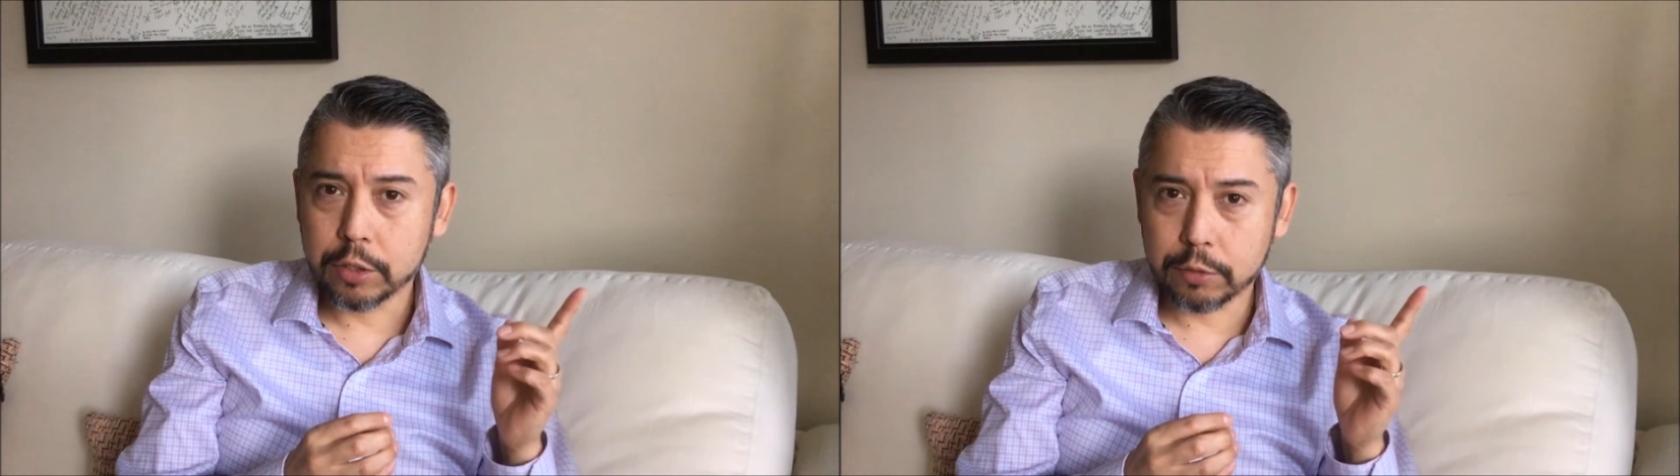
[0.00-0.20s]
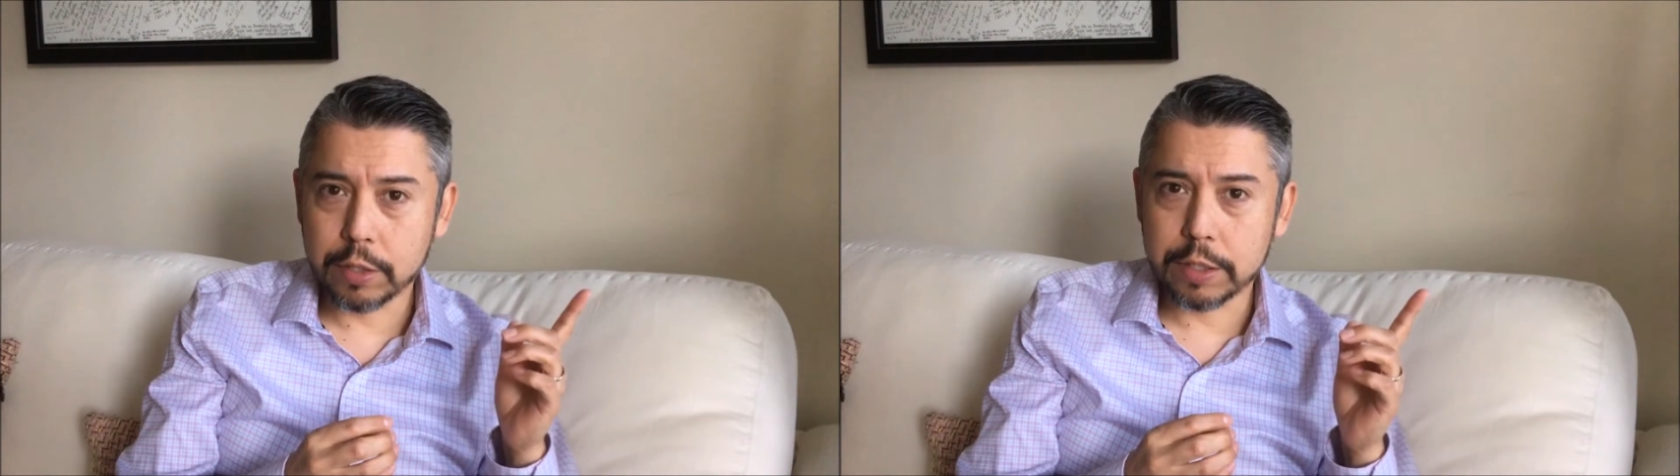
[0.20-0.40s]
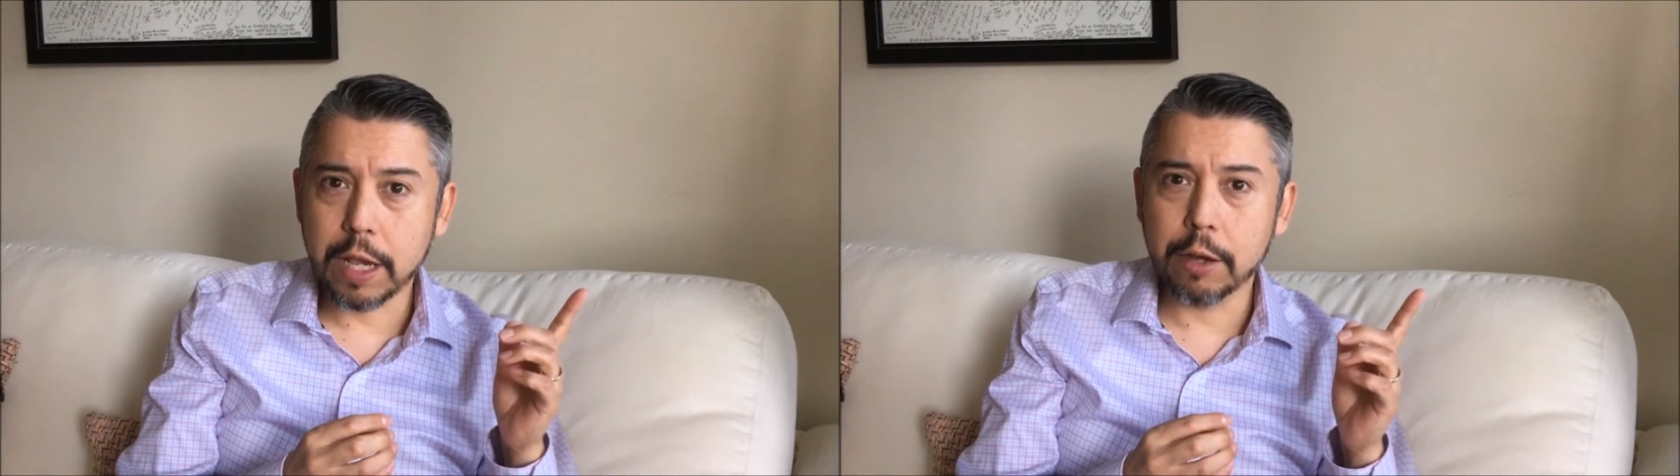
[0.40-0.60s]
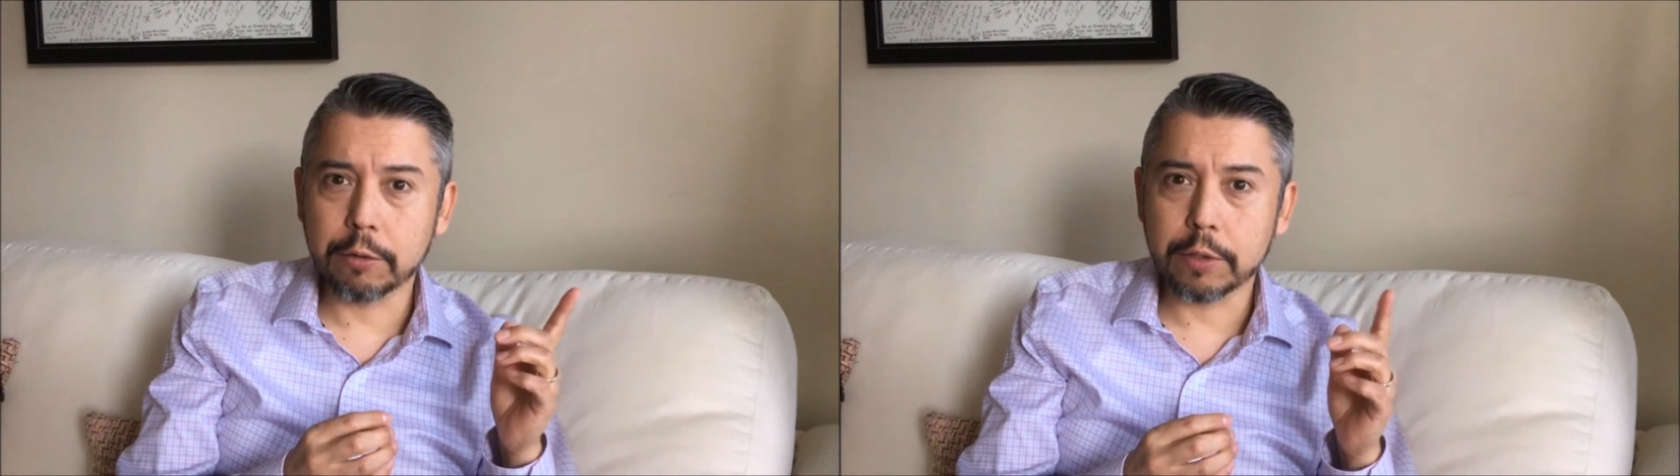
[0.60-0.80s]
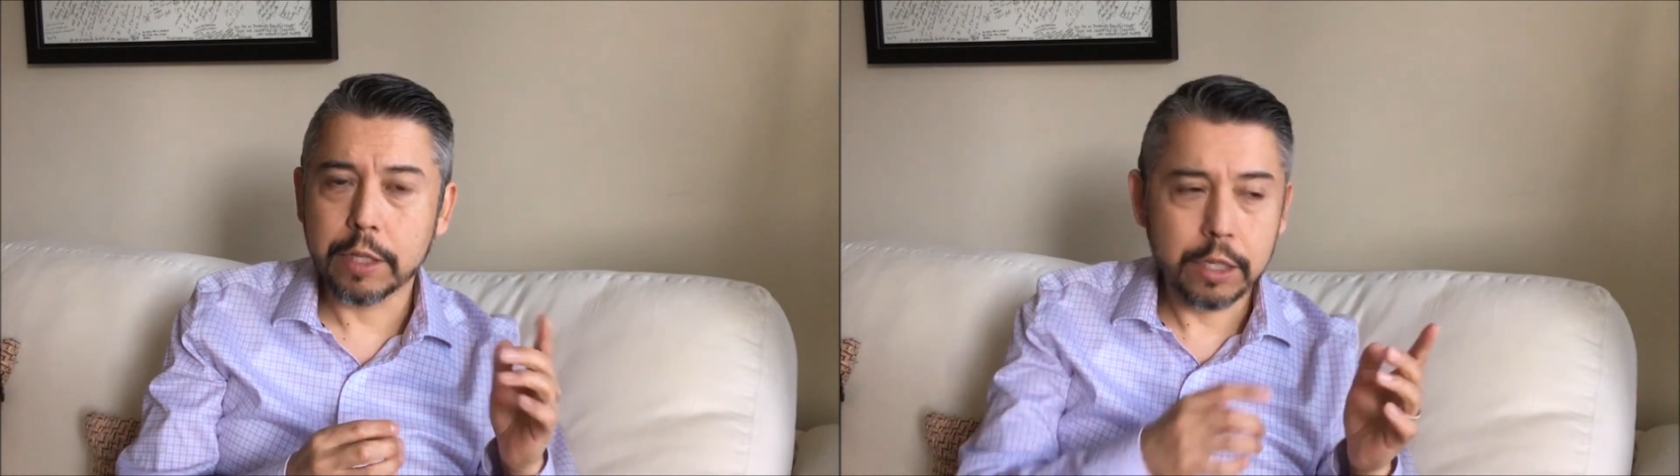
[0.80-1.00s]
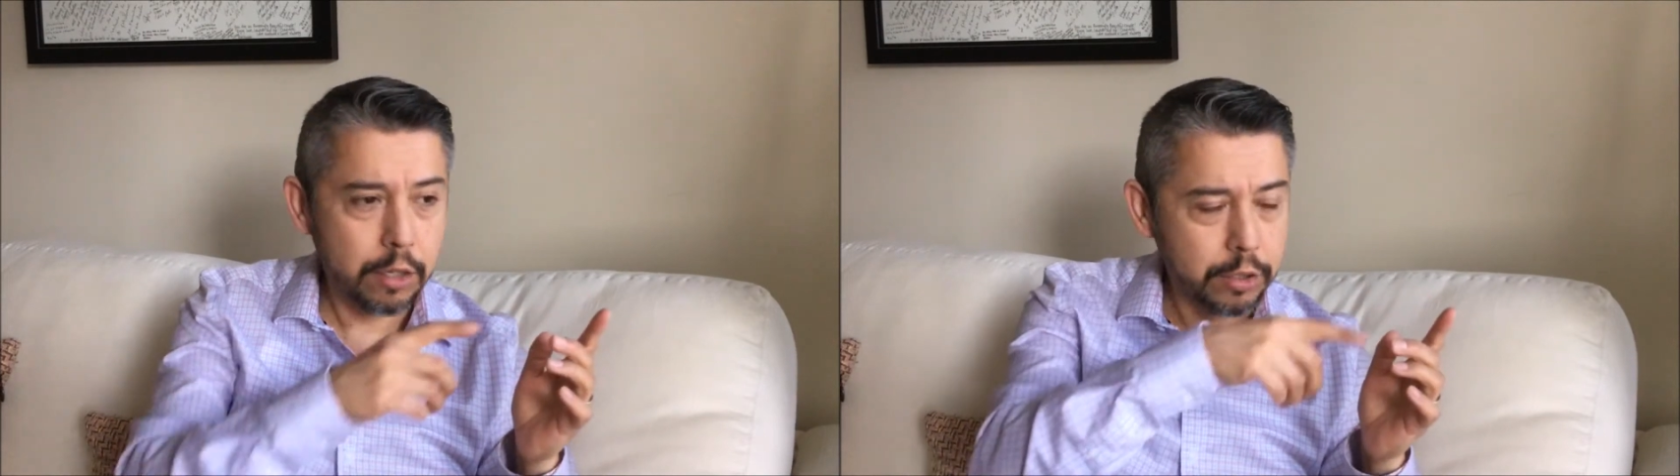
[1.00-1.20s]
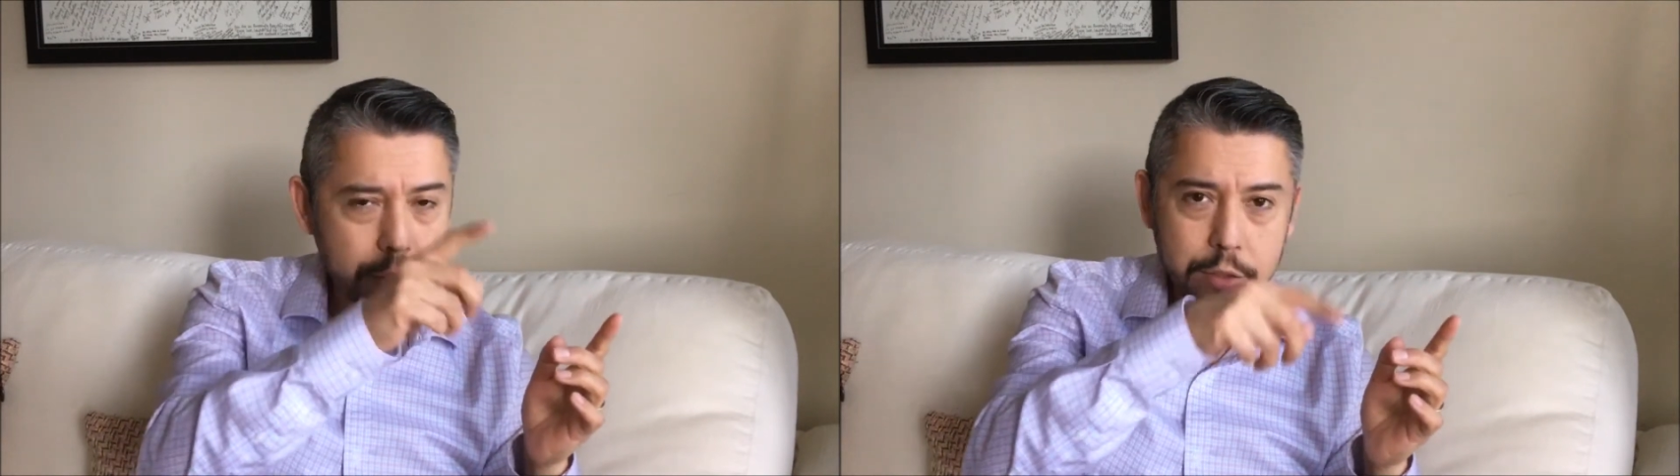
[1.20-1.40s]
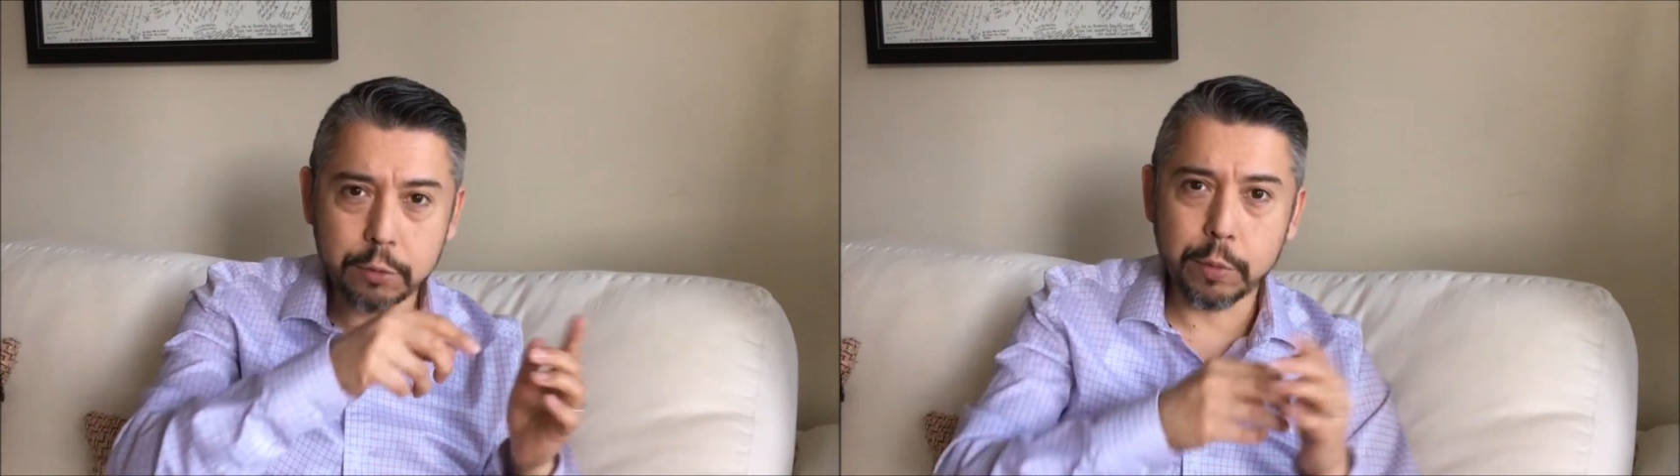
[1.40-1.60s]
to the sound, not
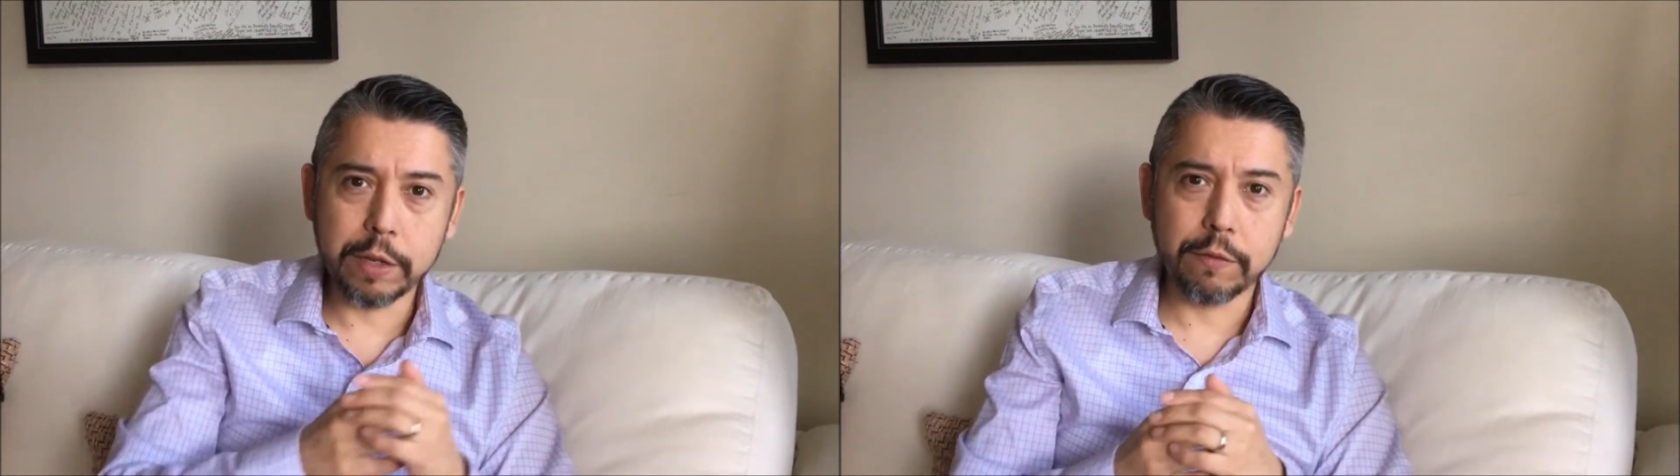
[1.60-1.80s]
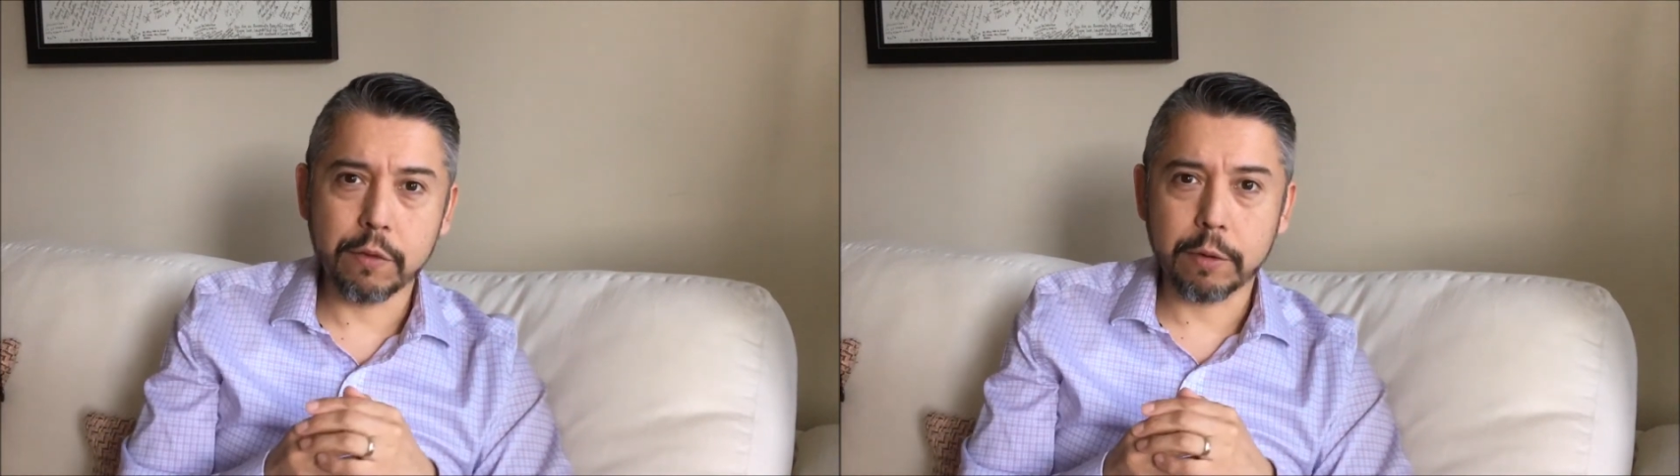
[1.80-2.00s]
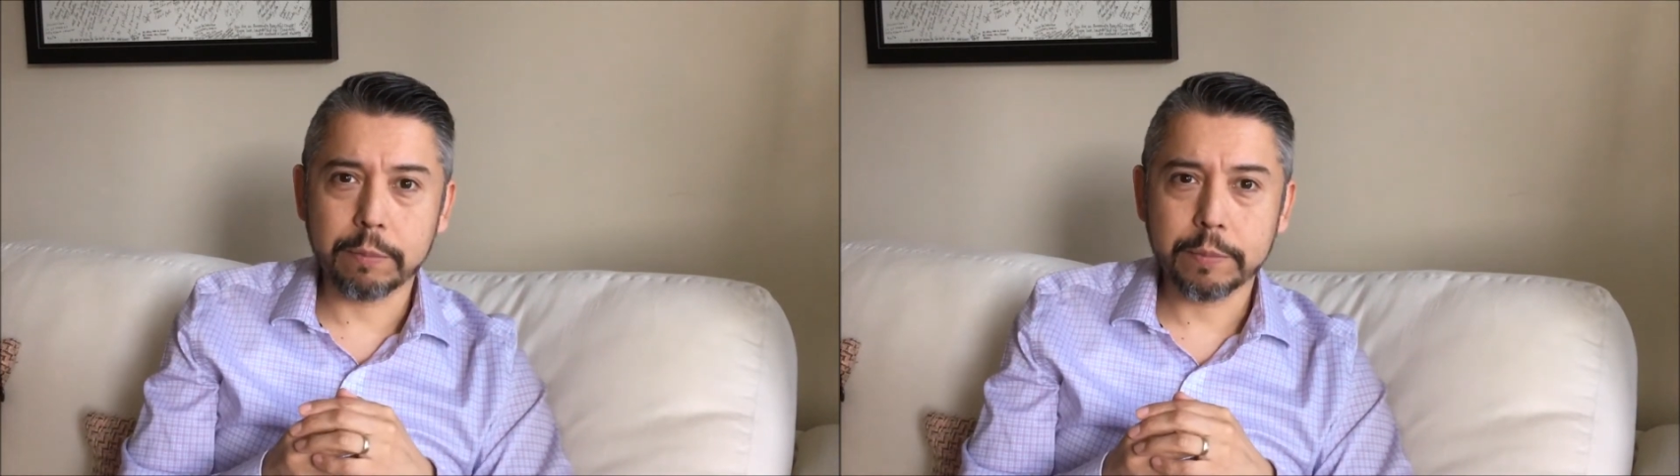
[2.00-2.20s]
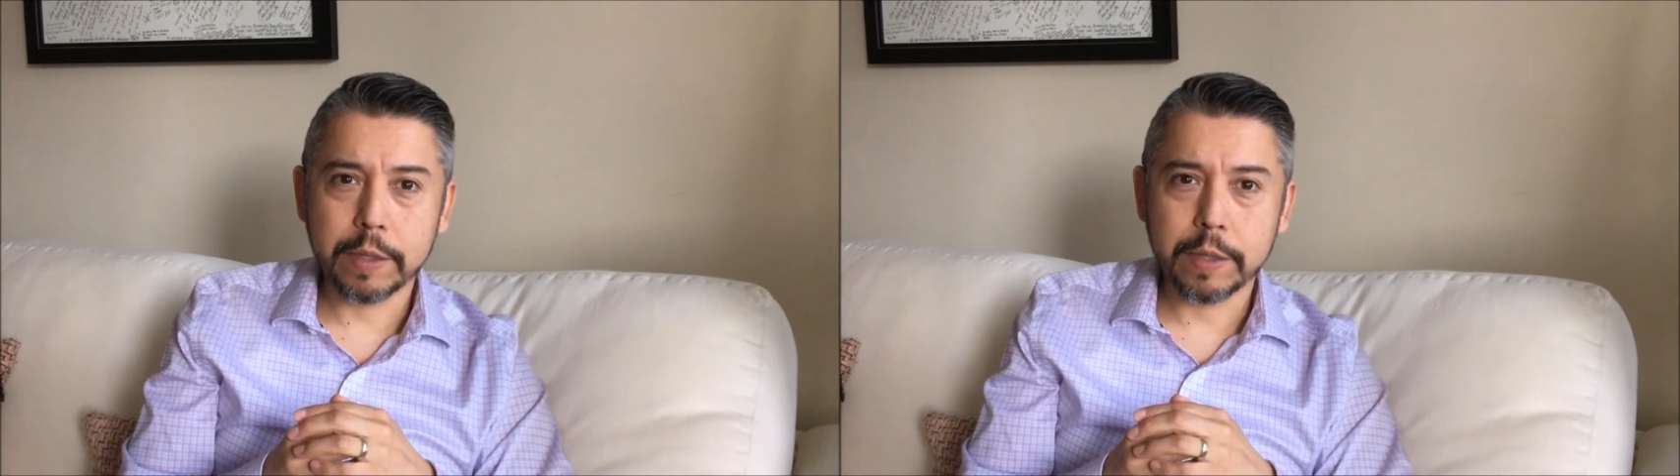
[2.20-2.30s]
just the waveform.